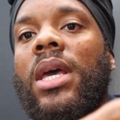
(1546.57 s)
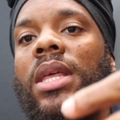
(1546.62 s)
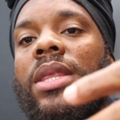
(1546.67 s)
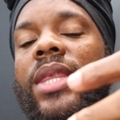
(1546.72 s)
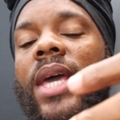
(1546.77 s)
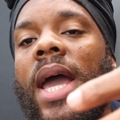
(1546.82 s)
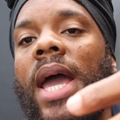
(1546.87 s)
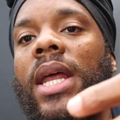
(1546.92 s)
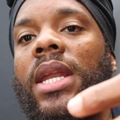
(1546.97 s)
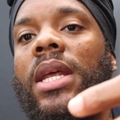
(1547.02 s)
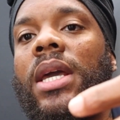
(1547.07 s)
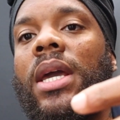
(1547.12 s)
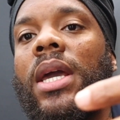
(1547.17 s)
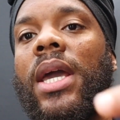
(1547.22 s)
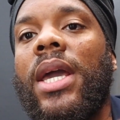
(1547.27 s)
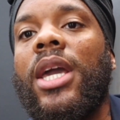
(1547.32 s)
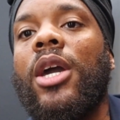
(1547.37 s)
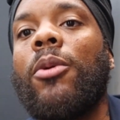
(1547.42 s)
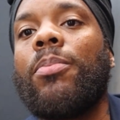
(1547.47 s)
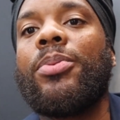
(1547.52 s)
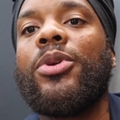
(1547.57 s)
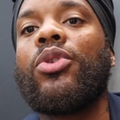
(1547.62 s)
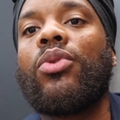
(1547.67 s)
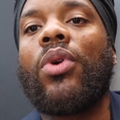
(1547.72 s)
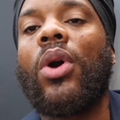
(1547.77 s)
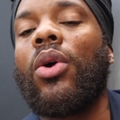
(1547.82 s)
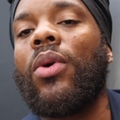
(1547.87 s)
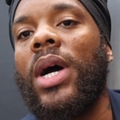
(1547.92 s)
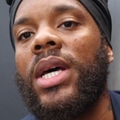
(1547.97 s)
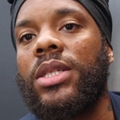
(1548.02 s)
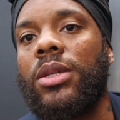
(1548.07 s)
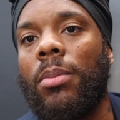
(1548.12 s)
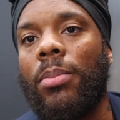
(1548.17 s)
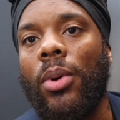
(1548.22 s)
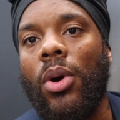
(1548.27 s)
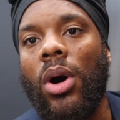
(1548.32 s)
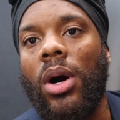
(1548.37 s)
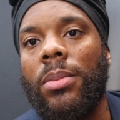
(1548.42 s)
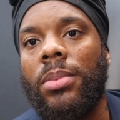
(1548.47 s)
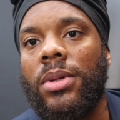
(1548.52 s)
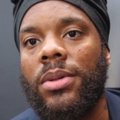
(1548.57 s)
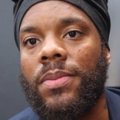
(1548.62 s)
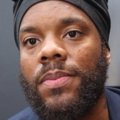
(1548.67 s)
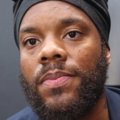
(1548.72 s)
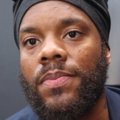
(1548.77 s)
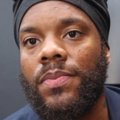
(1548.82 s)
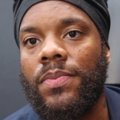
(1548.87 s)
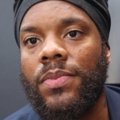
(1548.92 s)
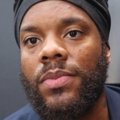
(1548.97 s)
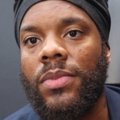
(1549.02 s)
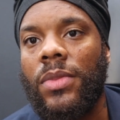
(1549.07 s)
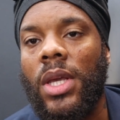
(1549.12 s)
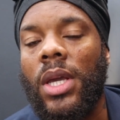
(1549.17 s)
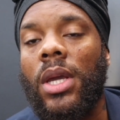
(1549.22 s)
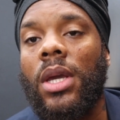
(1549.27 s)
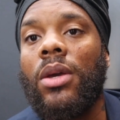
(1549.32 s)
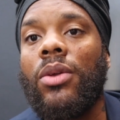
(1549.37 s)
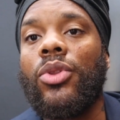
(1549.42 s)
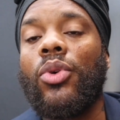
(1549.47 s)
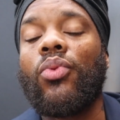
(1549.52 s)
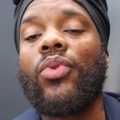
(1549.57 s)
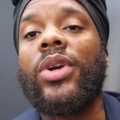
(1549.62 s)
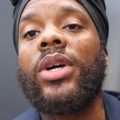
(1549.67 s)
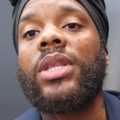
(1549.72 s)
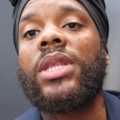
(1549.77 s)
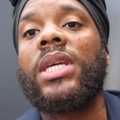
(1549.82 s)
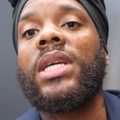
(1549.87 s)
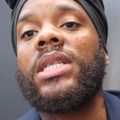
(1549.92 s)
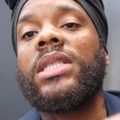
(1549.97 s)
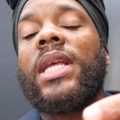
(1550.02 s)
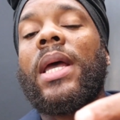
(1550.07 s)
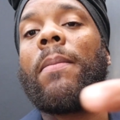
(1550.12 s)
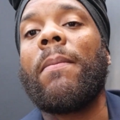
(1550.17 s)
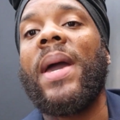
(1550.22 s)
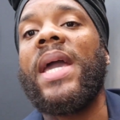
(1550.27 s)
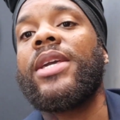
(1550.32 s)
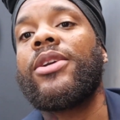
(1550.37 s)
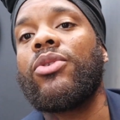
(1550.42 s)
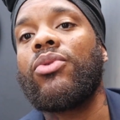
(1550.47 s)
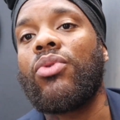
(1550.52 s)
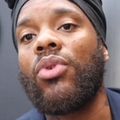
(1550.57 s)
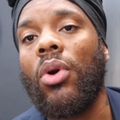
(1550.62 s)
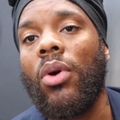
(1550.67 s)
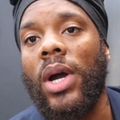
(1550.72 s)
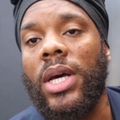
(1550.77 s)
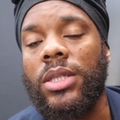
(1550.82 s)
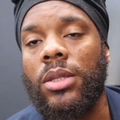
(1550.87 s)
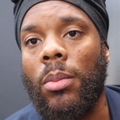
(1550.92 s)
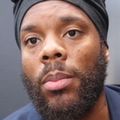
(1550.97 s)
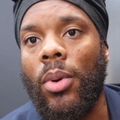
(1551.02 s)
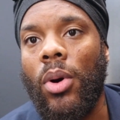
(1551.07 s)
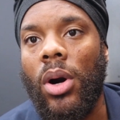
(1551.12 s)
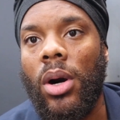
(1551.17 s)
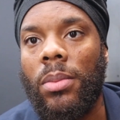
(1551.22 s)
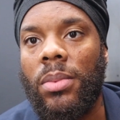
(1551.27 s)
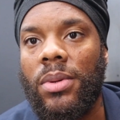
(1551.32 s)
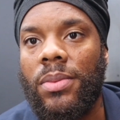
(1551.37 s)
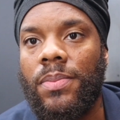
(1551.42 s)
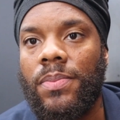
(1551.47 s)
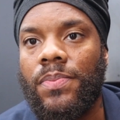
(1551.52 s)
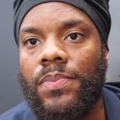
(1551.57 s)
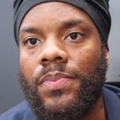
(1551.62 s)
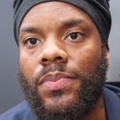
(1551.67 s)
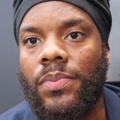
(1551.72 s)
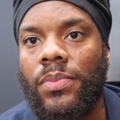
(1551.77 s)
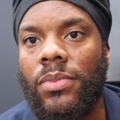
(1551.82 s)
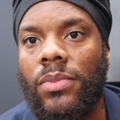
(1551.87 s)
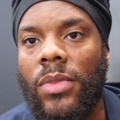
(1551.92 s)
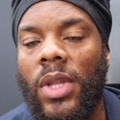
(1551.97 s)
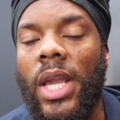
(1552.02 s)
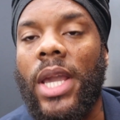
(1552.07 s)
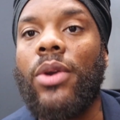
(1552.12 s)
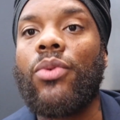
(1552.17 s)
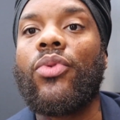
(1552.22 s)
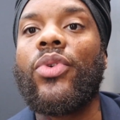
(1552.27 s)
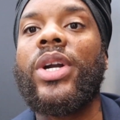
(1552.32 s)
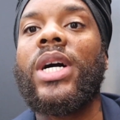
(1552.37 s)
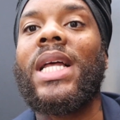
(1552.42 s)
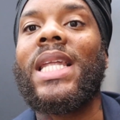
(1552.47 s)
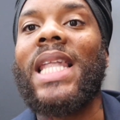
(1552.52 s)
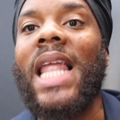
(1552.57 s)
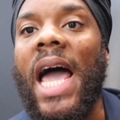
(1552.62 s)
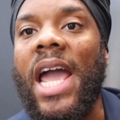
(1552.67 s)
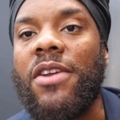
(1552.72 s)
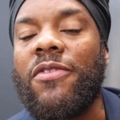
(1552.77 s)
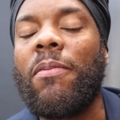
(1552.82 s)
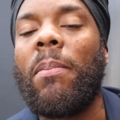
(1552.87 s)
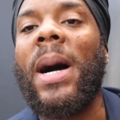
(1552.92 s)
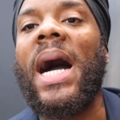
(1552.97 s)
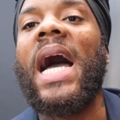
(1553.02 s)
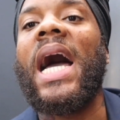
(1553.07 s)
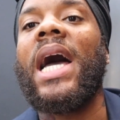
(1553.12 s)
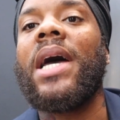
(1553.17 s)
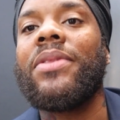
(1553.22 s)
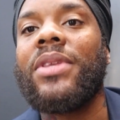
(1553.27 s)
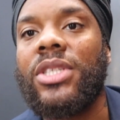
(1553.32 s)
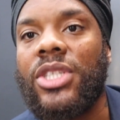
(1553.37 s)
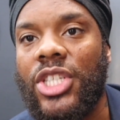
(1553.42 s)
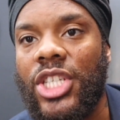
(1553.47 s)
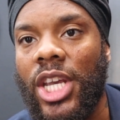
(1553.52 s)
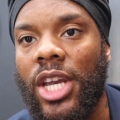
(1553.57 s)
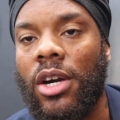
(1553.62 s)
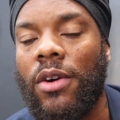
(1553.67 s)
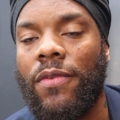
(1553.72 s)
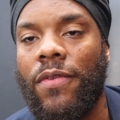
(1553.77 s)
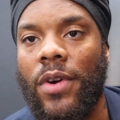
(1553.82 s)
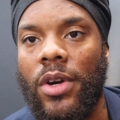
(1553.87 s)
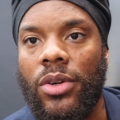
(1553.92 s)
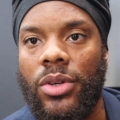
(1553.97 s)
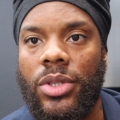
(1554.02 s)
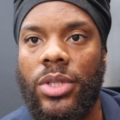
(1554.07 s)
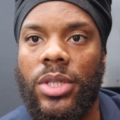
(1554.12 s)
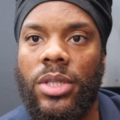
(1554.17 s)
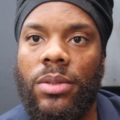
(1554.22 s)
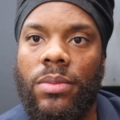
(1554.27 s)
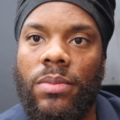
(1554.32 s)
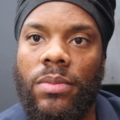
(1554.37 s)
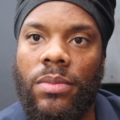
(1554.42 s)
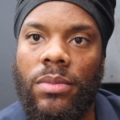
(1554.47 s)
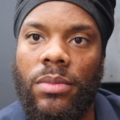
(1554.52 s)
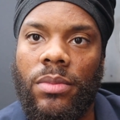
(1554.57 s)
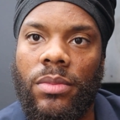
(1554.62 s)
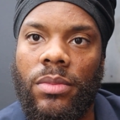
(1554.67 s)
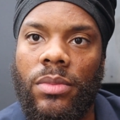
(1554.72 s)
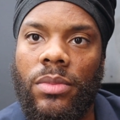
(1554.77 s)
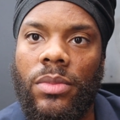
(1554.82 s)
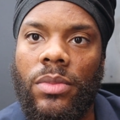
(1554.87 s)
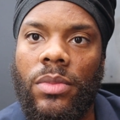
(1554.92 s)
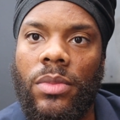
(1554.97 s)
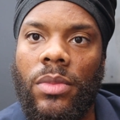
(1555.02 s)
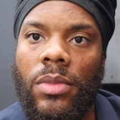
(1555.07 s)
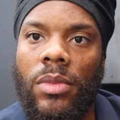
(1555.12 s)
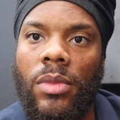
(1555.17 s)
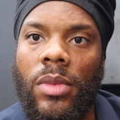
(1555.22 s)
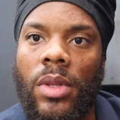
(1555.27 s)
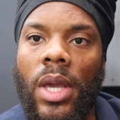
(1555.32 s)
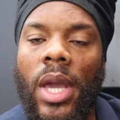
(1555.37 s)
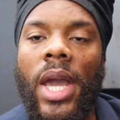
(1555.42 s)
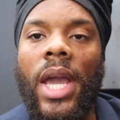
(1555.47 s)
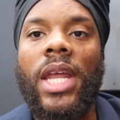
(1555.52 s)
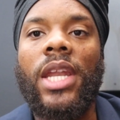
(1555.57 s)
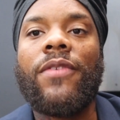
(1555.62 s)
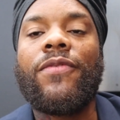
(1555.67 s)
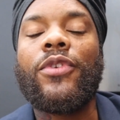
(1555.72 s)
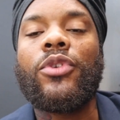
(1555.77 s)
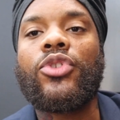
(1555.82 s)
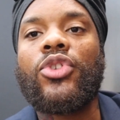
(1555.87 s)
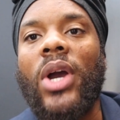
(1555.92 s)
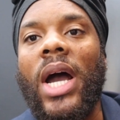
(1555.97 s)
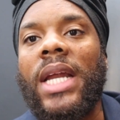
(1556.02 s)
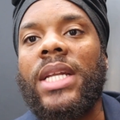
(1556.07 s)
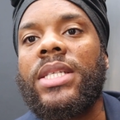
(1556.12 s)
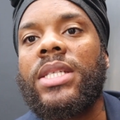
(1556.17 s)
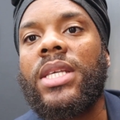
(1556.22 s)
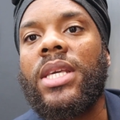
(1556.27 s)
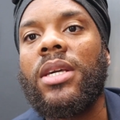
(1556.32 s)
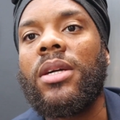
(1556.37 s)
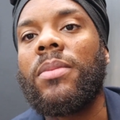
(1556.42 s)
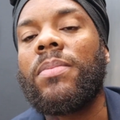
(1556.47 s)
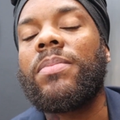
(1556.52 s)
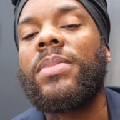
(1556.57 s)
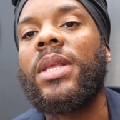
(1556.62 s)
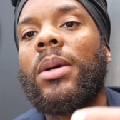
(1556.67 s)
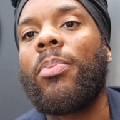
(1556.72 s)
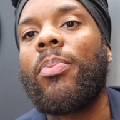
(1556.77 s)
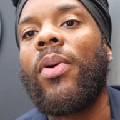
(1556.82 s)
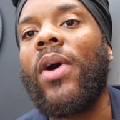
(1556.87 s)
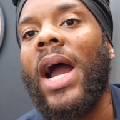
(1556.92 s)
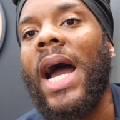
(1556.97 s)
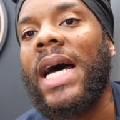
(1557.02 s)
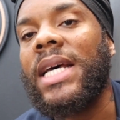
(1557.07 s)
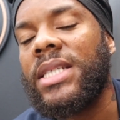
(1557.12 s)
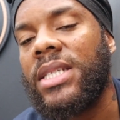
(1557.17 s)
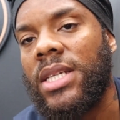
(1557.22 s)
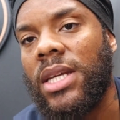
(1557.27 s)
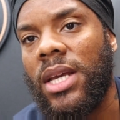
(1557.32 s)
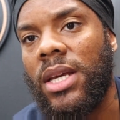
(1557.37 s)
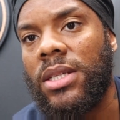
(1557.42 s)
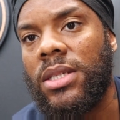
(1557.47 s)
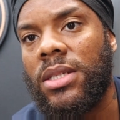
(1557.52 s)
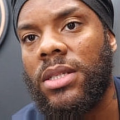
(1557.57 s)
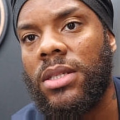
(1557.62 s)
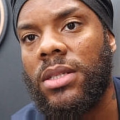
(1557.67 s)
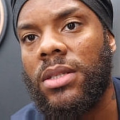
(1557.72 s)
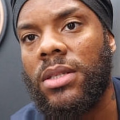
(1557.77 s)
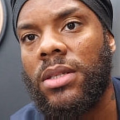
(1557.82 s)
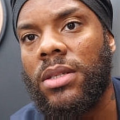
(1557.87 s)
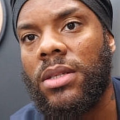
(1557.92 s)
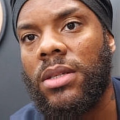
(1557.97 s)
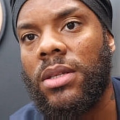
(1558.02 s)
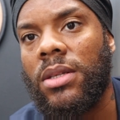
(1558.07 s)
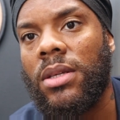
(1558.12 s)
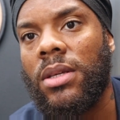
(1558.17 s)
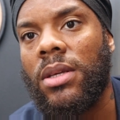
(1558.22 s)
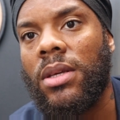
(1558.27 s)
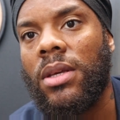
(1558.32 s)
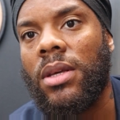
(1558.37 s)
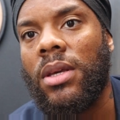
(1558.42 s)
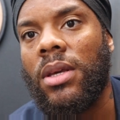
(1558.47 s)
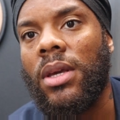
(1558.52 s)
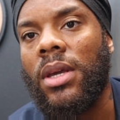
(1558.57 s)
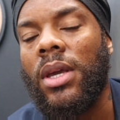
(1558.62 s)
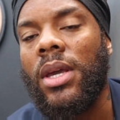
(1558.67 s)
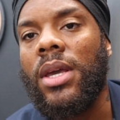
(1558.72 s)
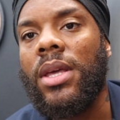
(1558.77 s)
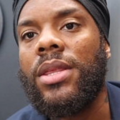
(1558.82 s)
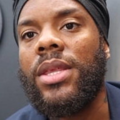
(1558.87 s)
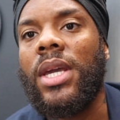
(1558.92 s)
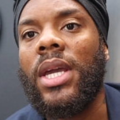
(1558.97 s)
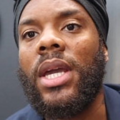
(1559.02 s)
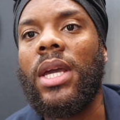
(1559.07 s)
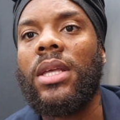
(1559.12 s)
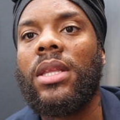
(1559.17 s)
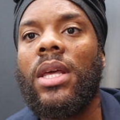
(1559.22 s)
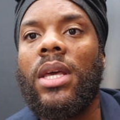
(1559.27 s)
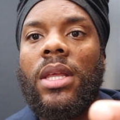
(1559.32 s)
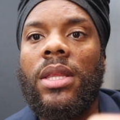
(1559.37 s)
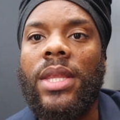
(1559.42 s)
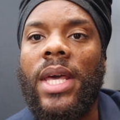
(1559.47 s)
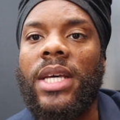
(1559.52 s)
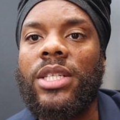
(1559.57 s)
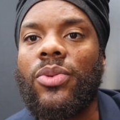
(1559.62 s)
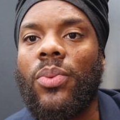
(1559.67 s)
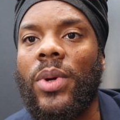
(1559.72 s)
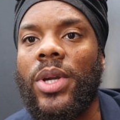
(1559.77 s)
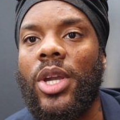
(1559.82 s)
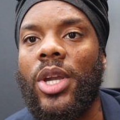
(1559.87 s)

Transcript: that help you grow as a barber. The real things that make you grow as a barber. In real life, behind the chair first. And if you try to skip the process, then that's where